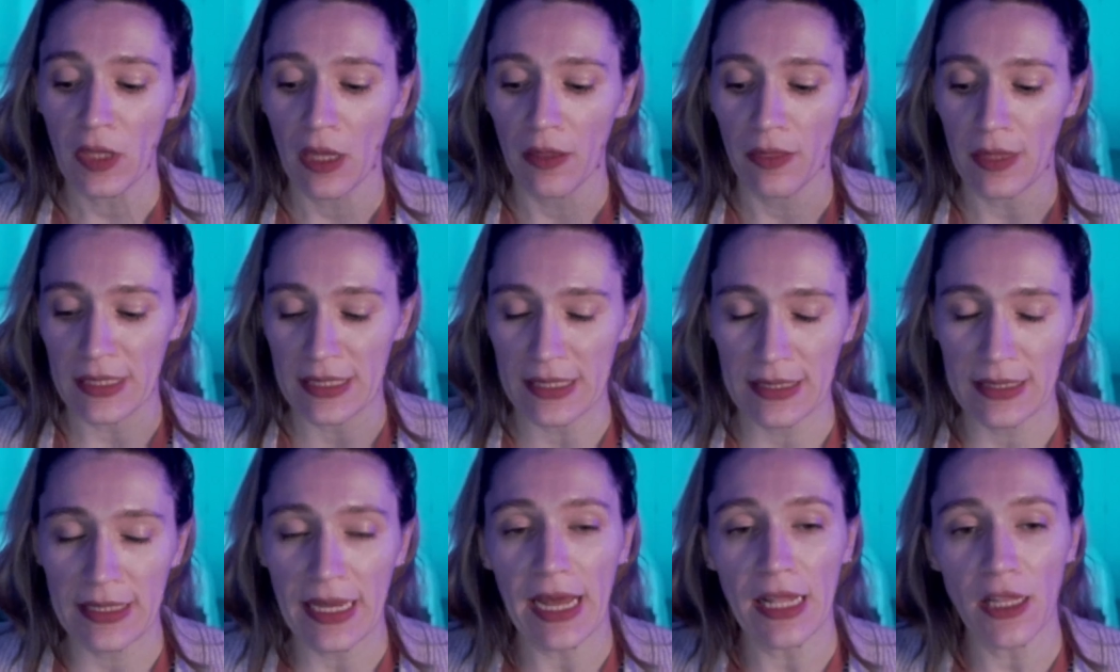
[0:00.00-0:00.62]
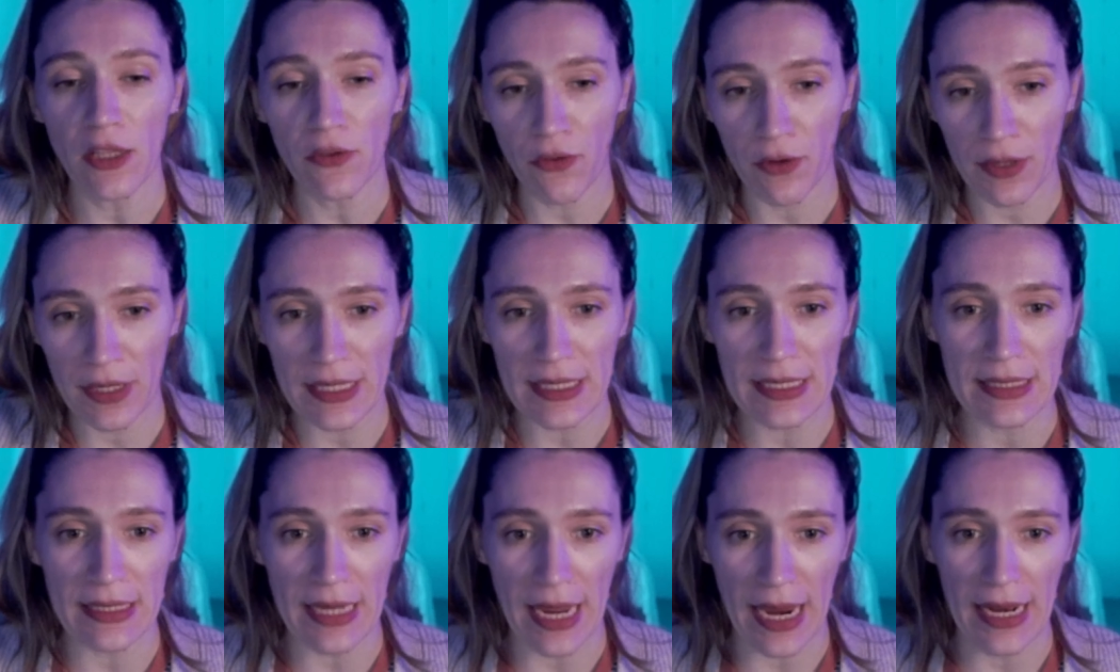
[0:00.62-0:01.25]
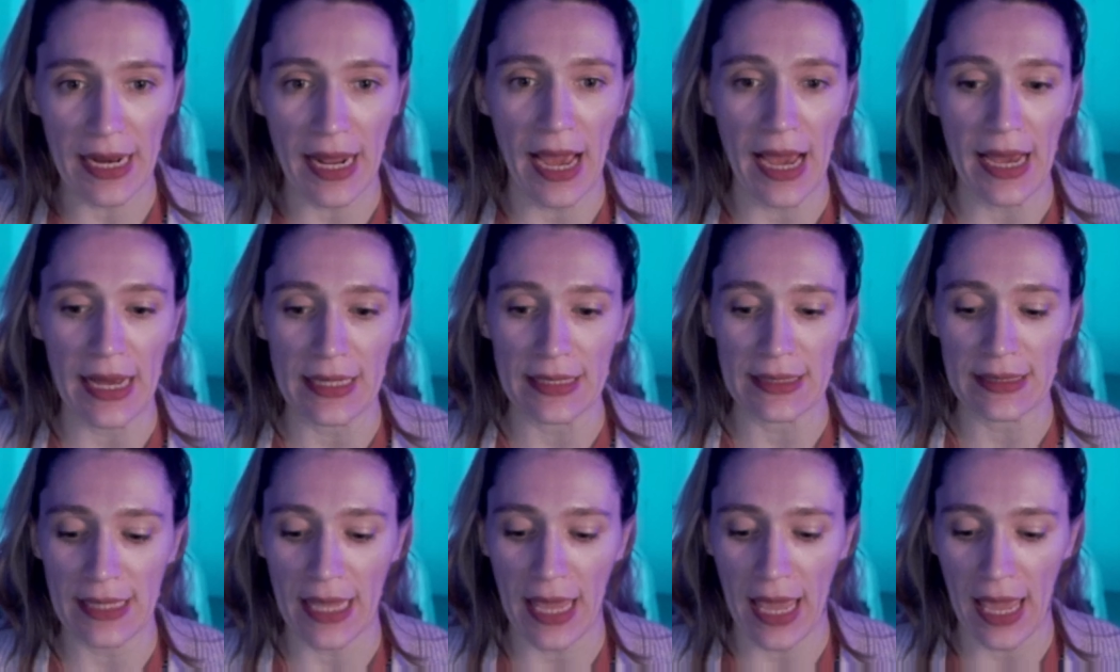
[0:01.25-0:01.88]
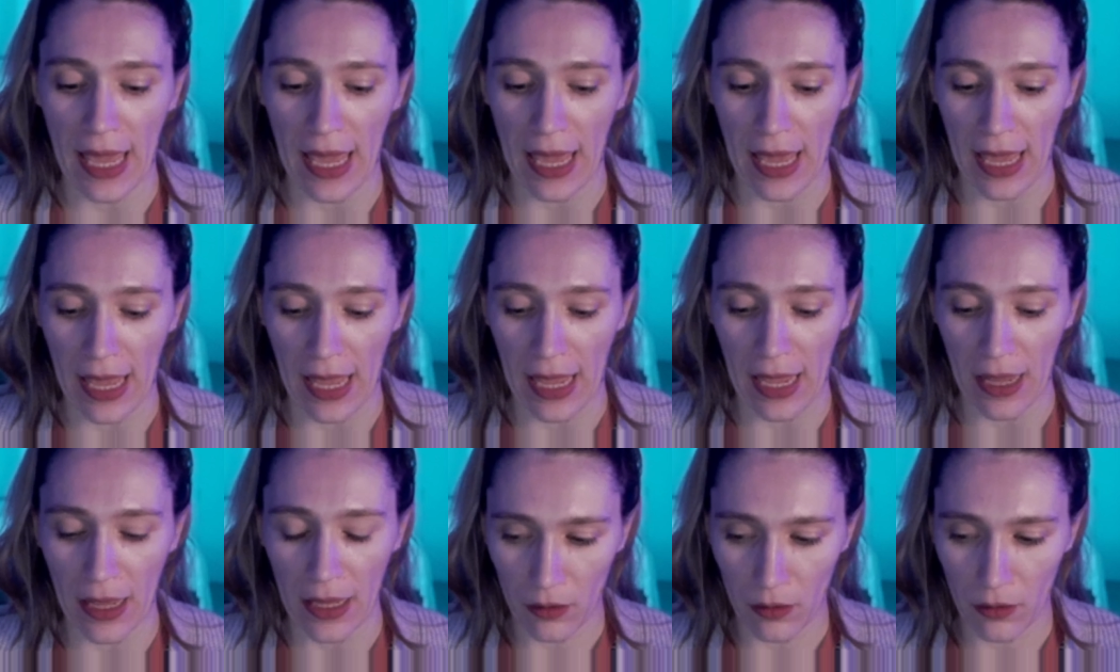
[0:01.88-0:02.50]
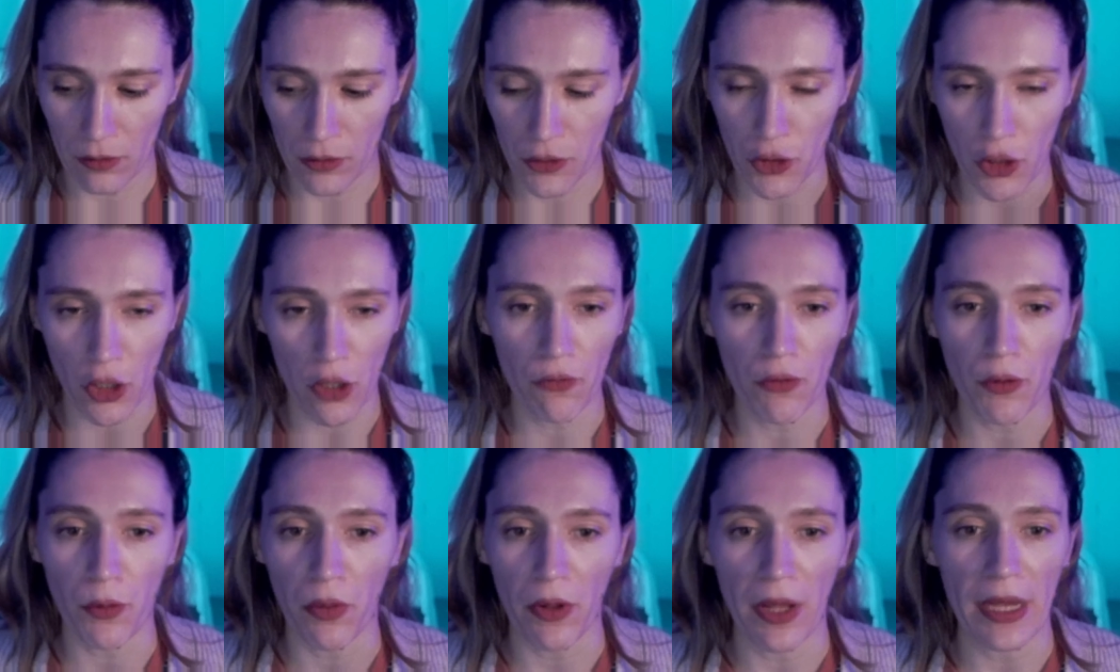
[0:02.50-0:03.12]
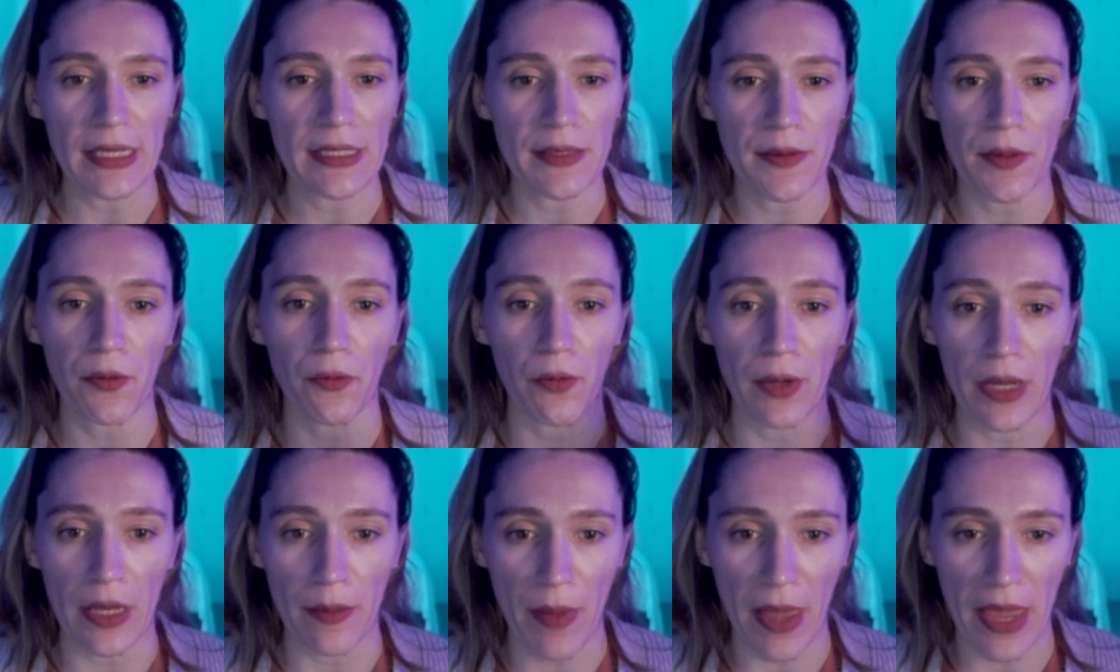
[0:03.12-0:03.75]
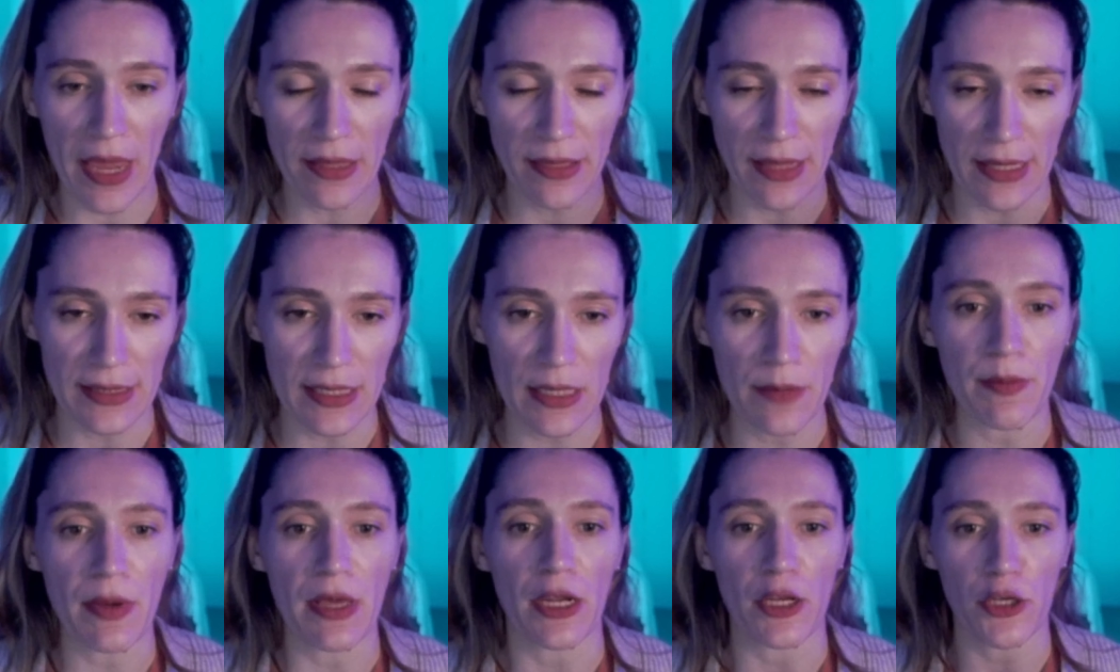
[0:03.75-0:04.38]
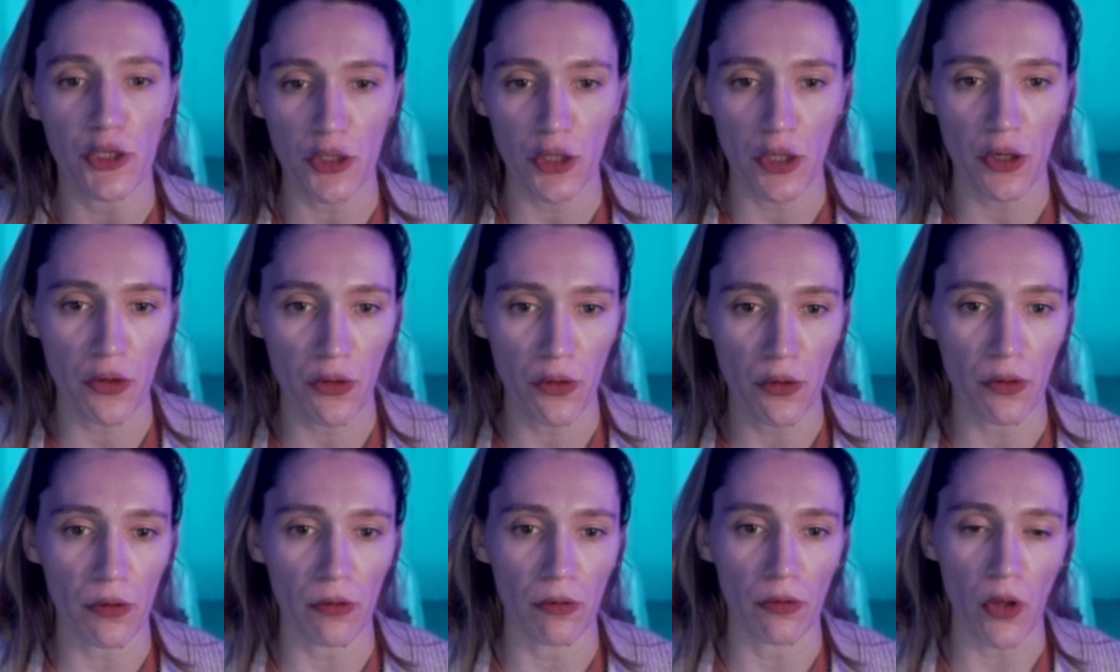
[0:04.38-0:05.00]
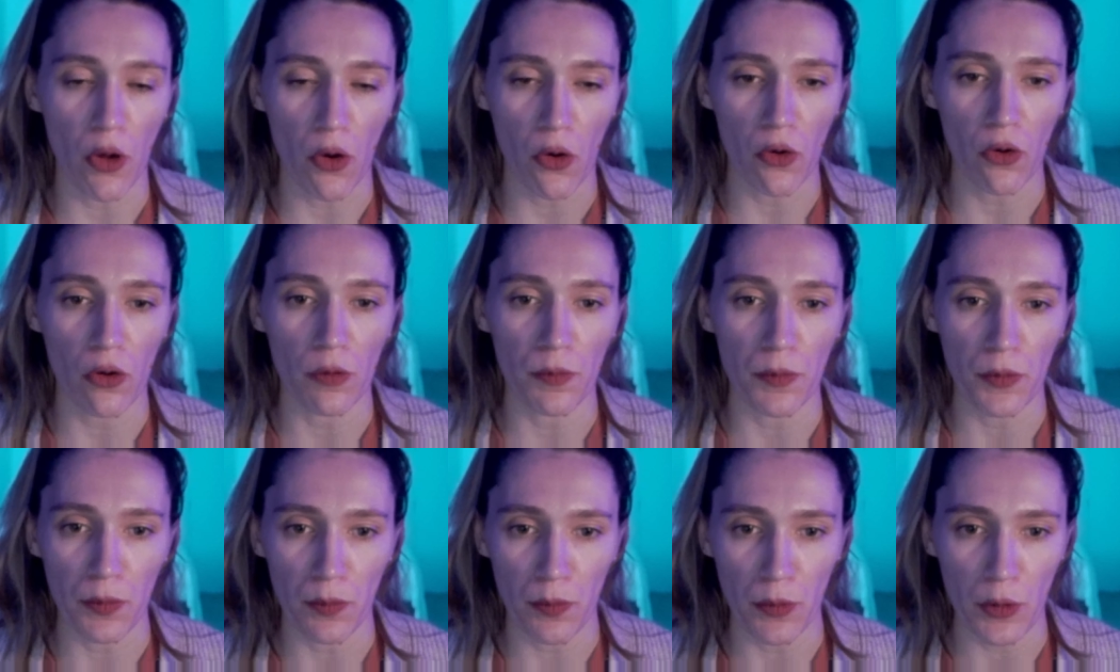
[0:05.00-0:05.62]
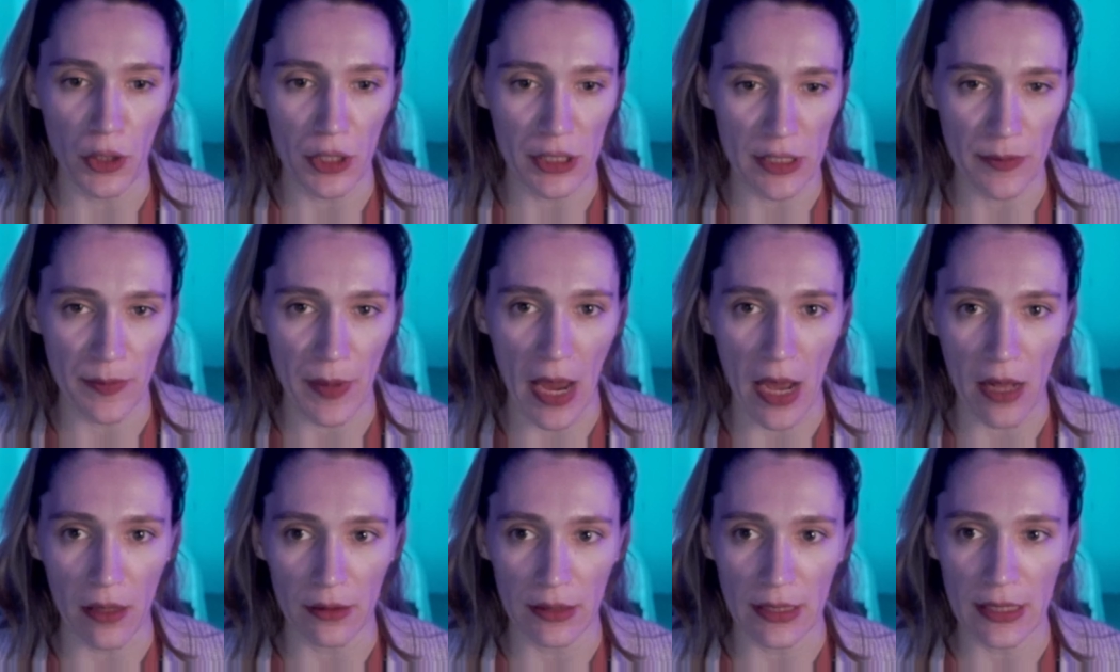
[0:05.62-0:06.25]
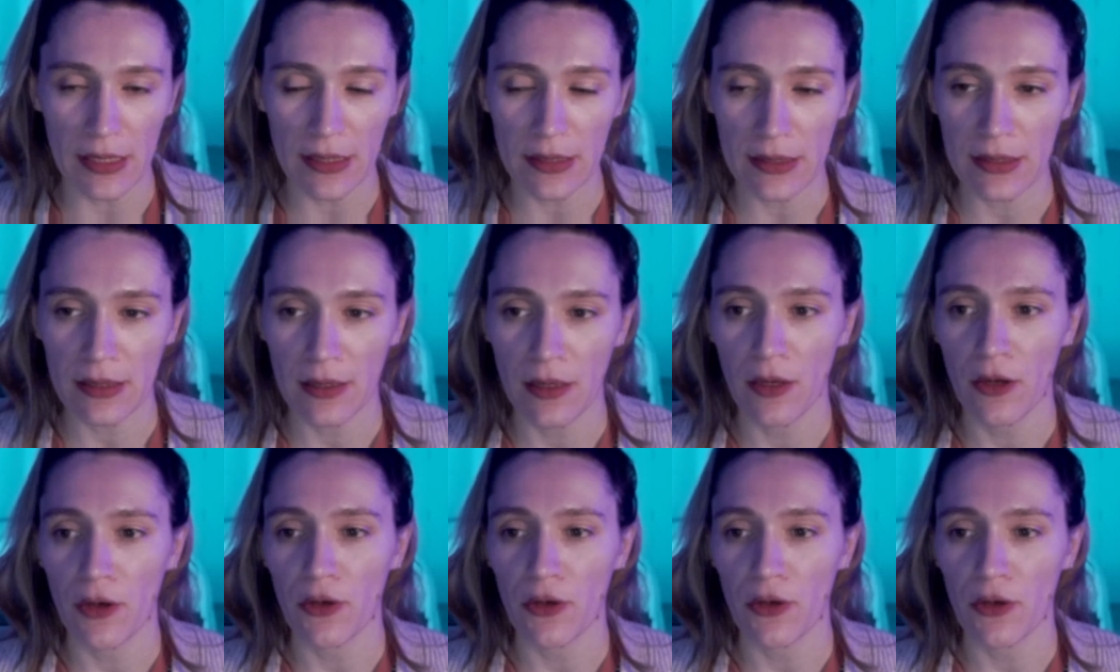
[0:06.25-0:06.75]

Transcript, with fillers: the California state has a turf replacement rebate that's administered through local municipalities.